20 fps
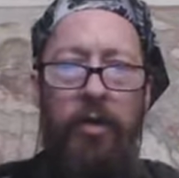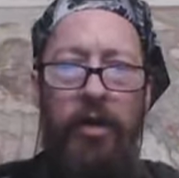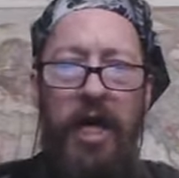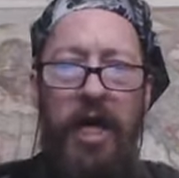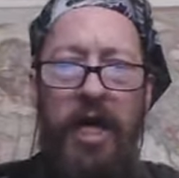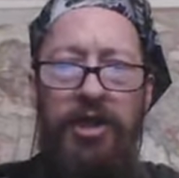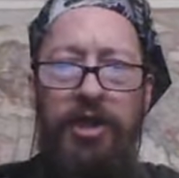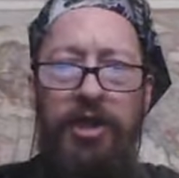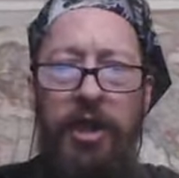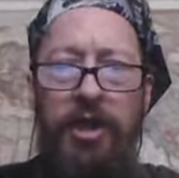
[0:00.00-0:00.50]

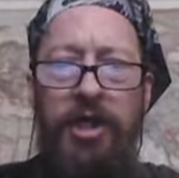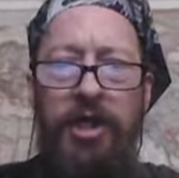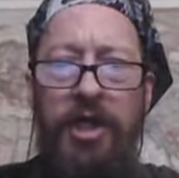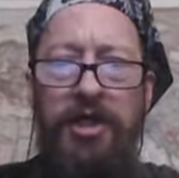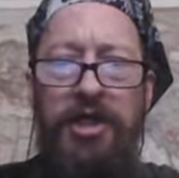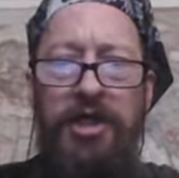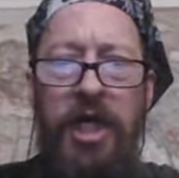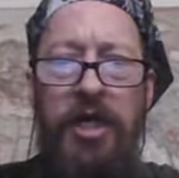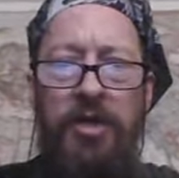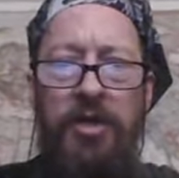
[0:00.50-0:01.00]
Creation
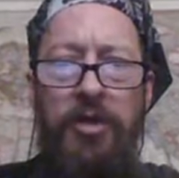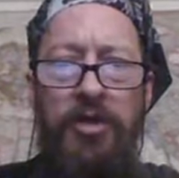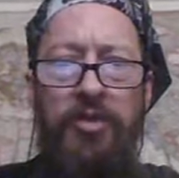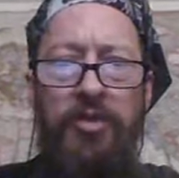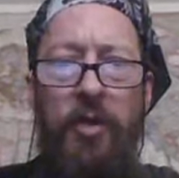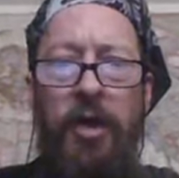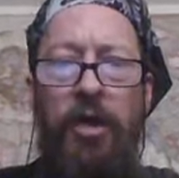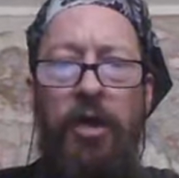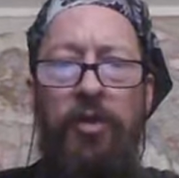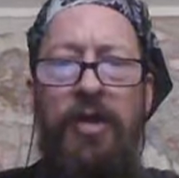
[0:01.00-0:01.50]
continues
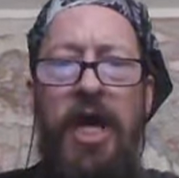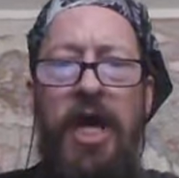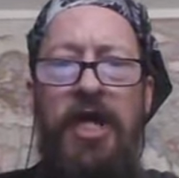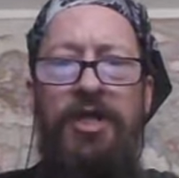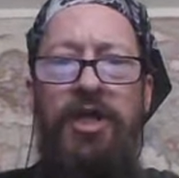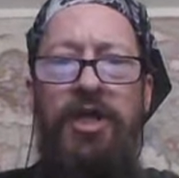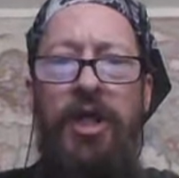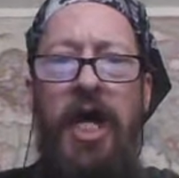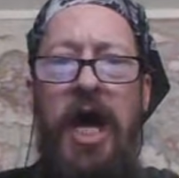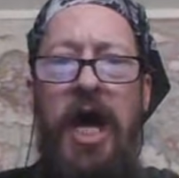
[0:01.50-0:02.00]
where
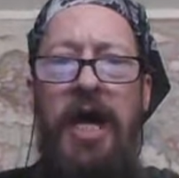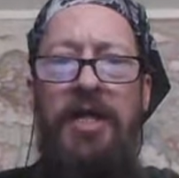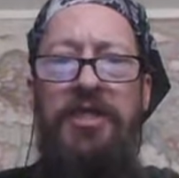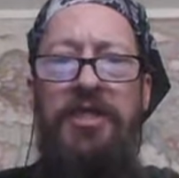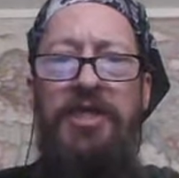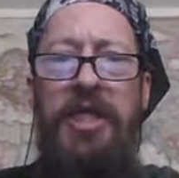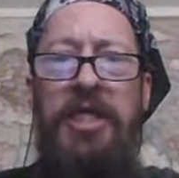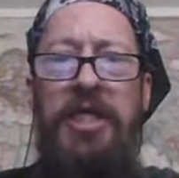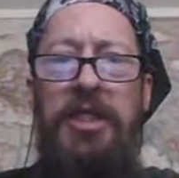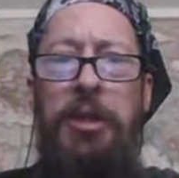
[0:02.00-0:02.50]
creation
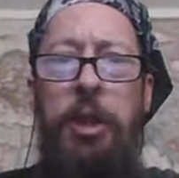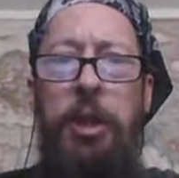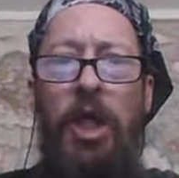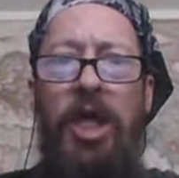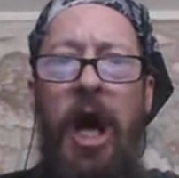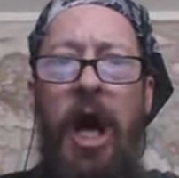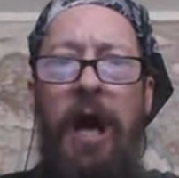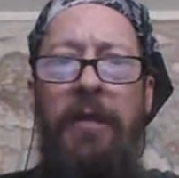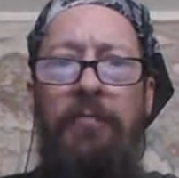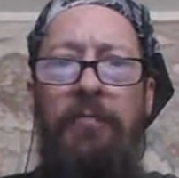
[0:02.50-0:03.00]
ends and is
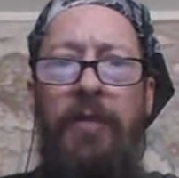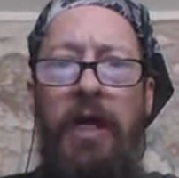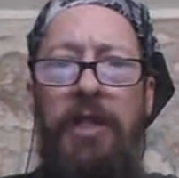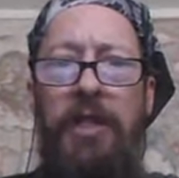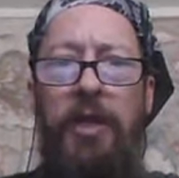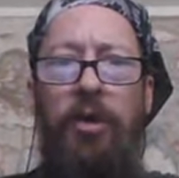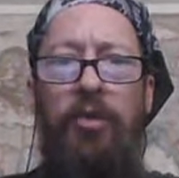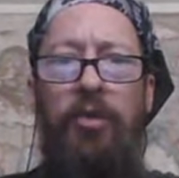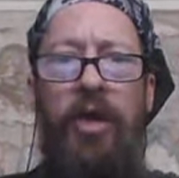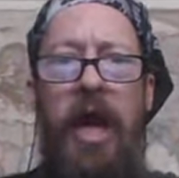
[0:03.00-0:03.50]
forgotten by
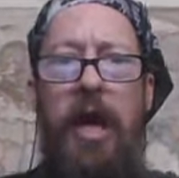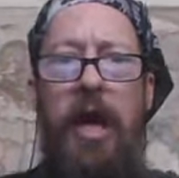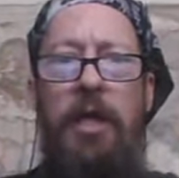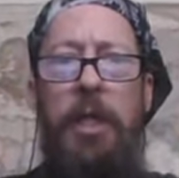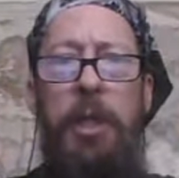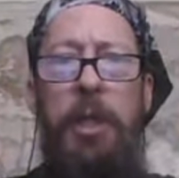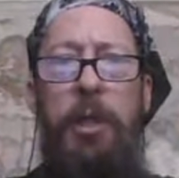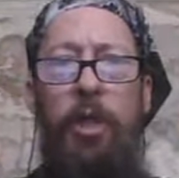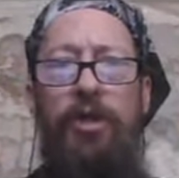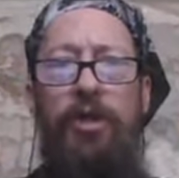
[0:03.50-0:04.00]
the
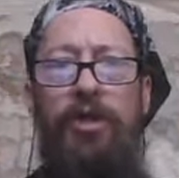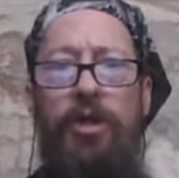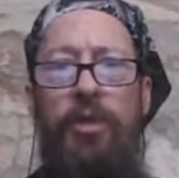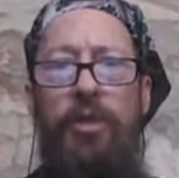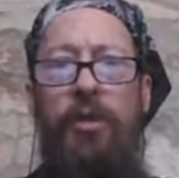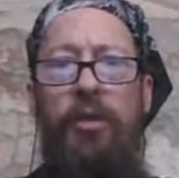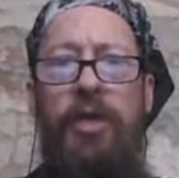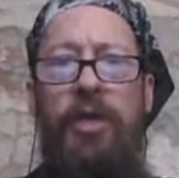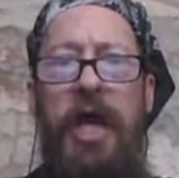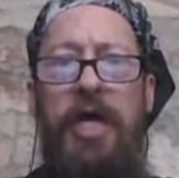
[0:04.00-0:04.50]
Creator, for new
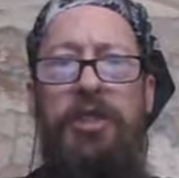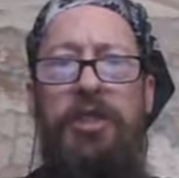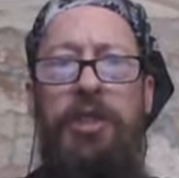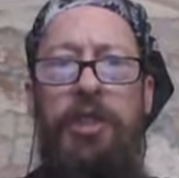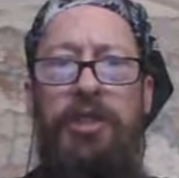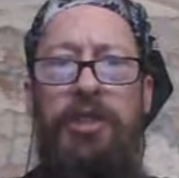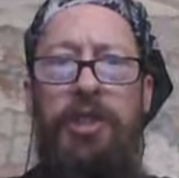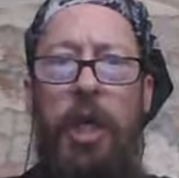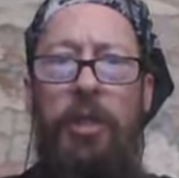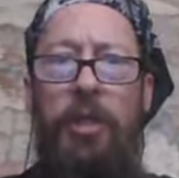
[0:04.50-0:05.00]

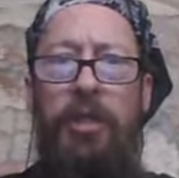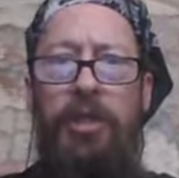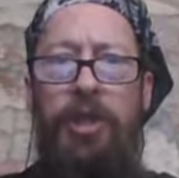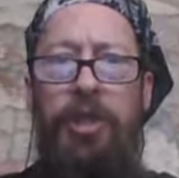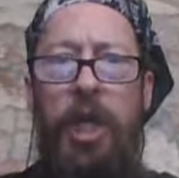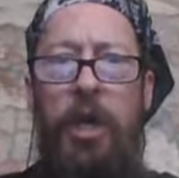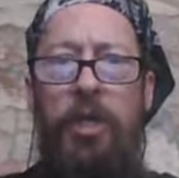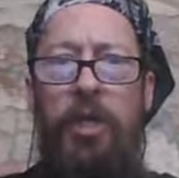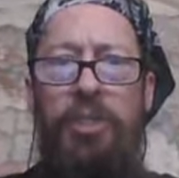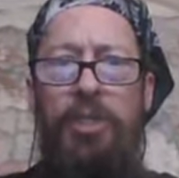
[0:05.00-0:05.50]
creations are the
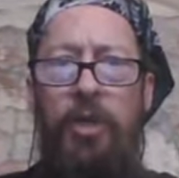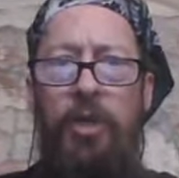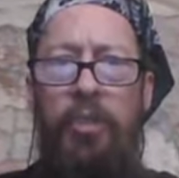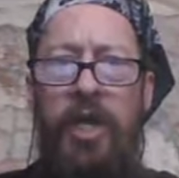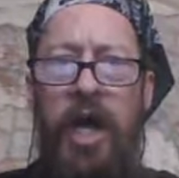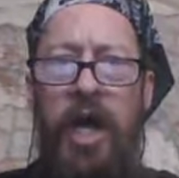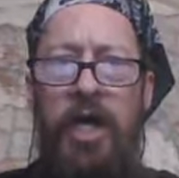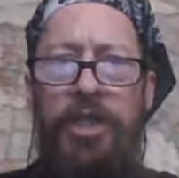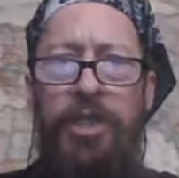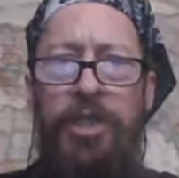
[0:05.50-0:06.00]
cherished
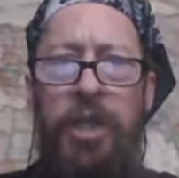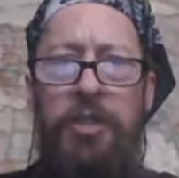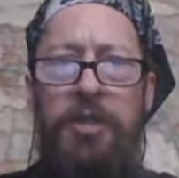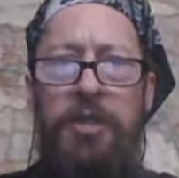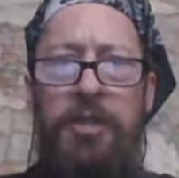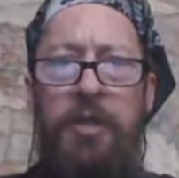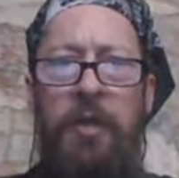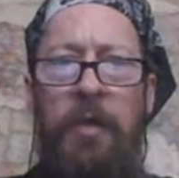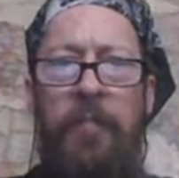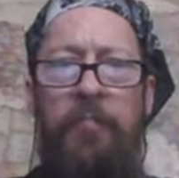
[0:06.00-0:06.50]

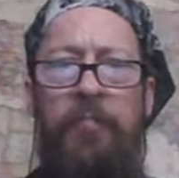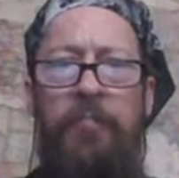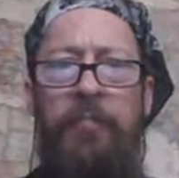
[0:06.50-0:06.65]
creations.